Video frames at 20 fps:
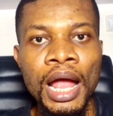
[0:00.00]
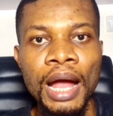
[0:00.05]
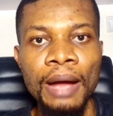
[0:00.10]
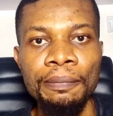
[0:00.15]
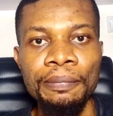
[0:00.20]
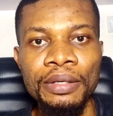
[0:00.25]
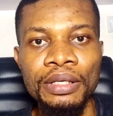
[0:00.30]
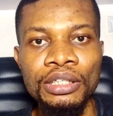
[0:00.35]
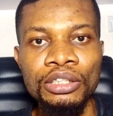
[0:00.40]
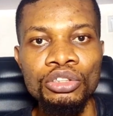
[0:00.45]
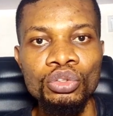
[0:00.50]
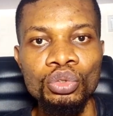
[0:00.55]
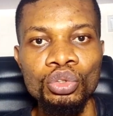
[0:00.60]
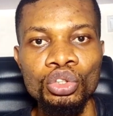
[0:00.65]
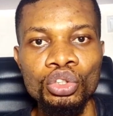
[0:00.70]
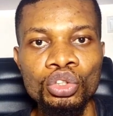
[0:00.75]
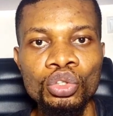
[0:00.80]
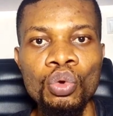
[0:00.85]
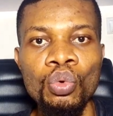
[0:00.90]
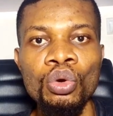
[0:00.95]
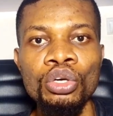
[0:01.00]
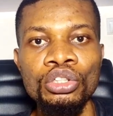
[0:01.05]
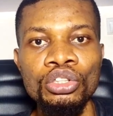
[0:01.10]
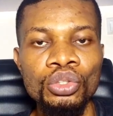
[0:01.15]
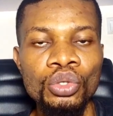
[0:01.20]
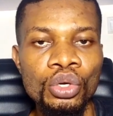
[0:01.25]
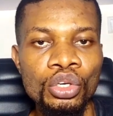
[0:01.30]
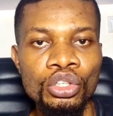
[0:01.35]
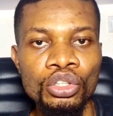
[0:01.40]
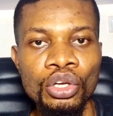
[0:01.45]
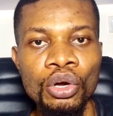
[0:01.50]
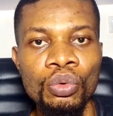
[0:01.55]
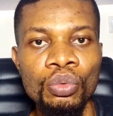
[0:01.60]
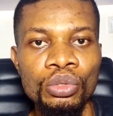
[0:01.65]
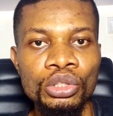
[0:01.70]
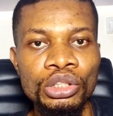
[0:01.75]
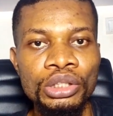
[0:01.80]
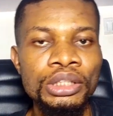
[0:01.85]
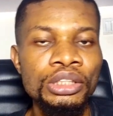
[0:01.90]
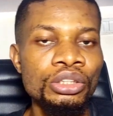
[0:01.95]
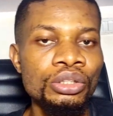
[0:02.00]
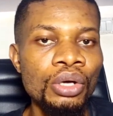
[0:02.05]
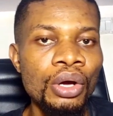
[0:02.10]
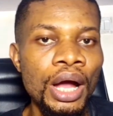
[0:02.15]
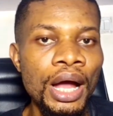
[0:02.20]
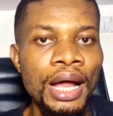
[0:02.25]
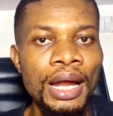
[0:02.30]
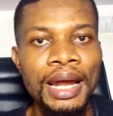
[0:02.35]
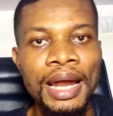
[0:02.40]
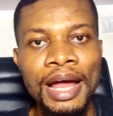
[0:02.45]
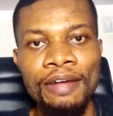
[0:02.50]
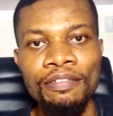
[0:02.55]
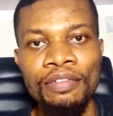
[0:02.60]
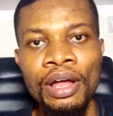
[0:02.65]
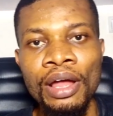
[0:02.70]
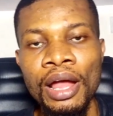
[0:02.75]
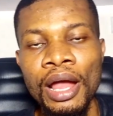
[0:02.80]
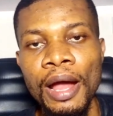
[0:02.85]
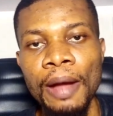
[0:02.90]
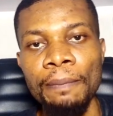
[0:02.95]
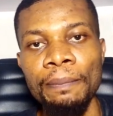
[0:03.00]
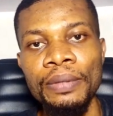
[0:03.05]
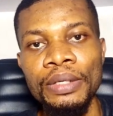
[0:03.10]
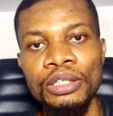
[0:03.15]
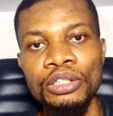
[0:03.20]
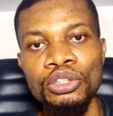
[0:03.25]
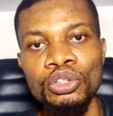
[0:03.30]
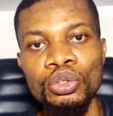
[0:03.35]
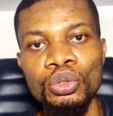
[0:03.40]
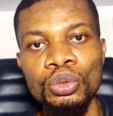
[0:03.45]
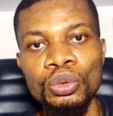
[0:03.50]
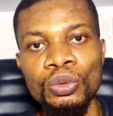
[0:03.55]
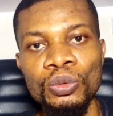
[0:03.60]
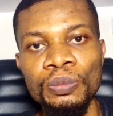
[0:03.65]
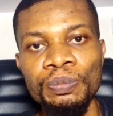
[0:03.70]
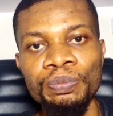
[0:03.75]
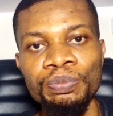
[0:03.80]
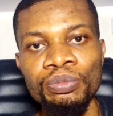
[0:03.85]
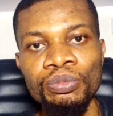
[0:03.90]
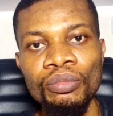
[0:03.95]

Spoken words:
and begin to show what is going on with his or her life and begin to,